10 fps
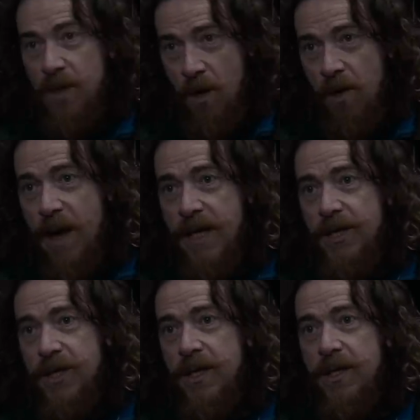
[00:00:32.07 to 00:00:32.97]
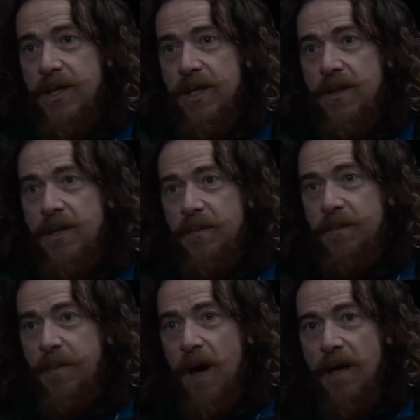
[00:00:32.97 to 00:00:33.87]
your age. She used to
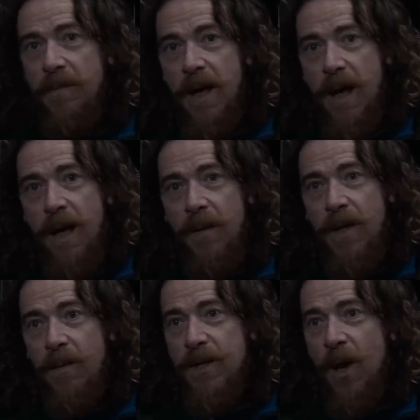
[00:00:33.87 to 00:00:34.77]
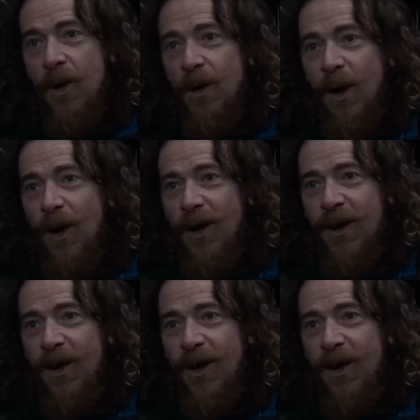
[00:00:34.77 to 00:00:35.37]
braid my hair when it was longer.